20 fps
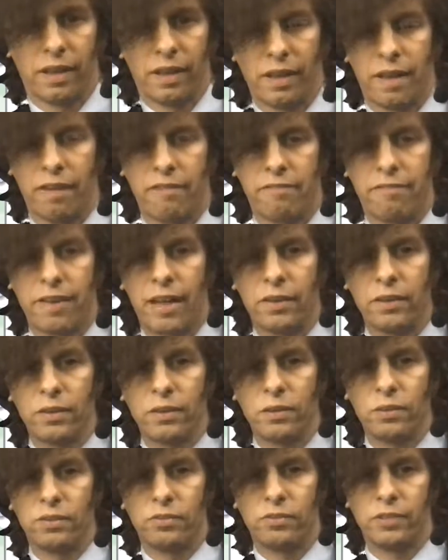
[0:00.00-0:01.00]
have
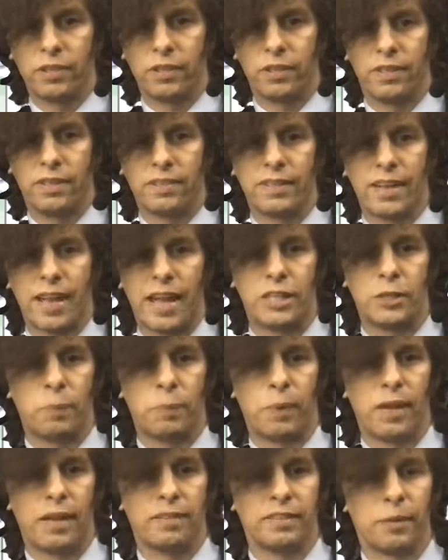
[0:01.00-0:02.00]
values for this ad
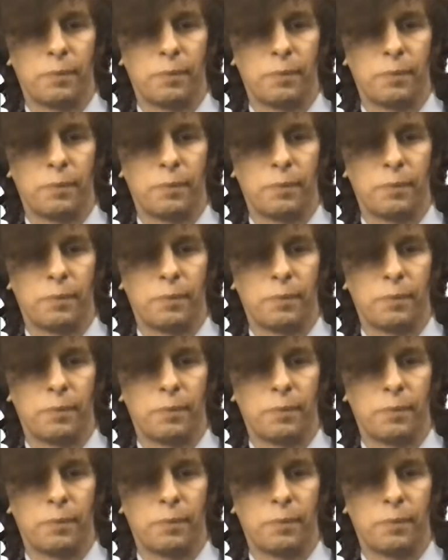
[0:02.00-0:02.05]
space.